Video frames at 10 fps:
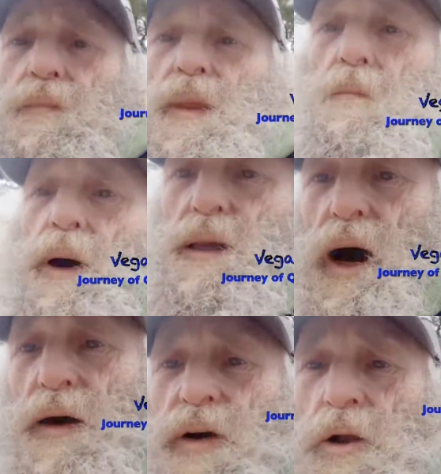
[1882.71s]
But
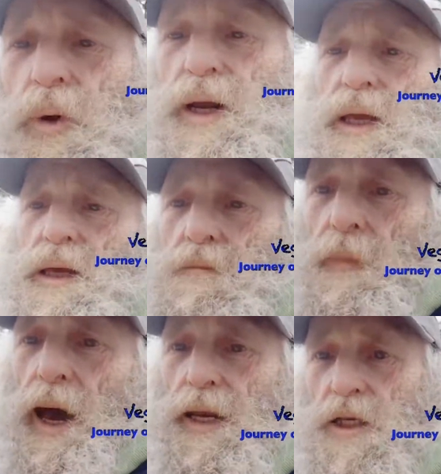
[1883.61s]
I've already
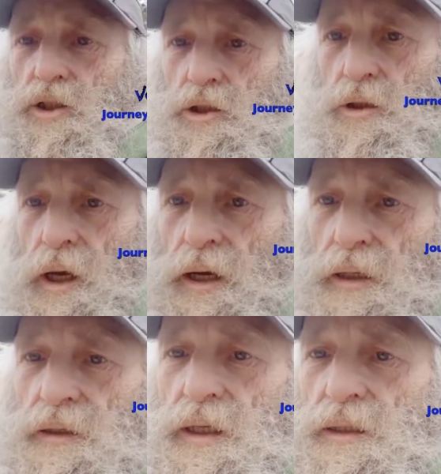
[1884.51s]
managed
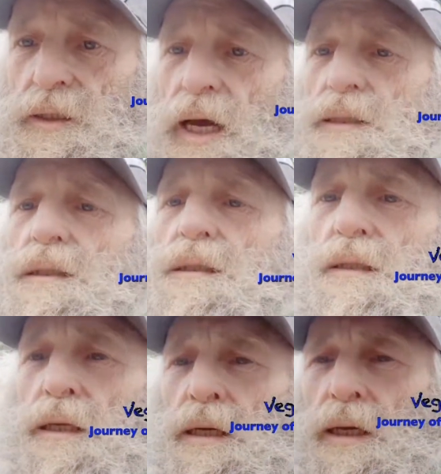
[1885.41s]
success
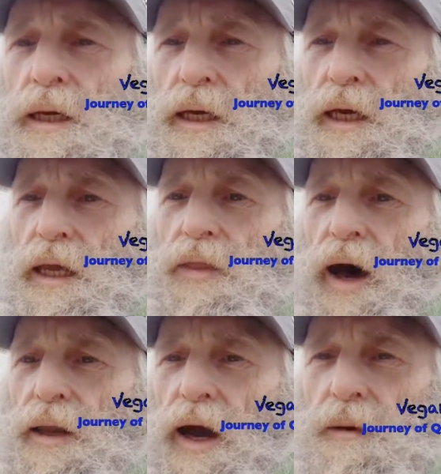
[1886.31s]
in
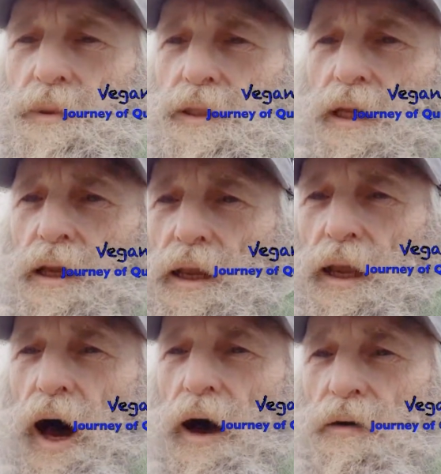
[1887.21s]
that I am still
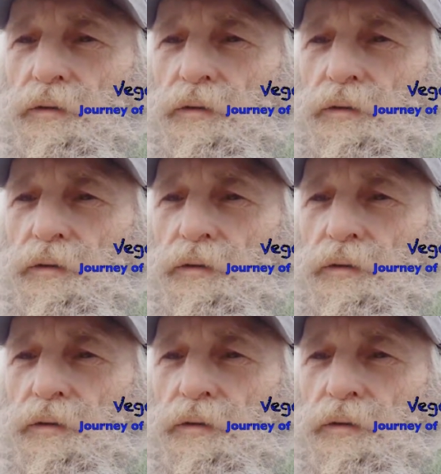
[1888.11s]
alive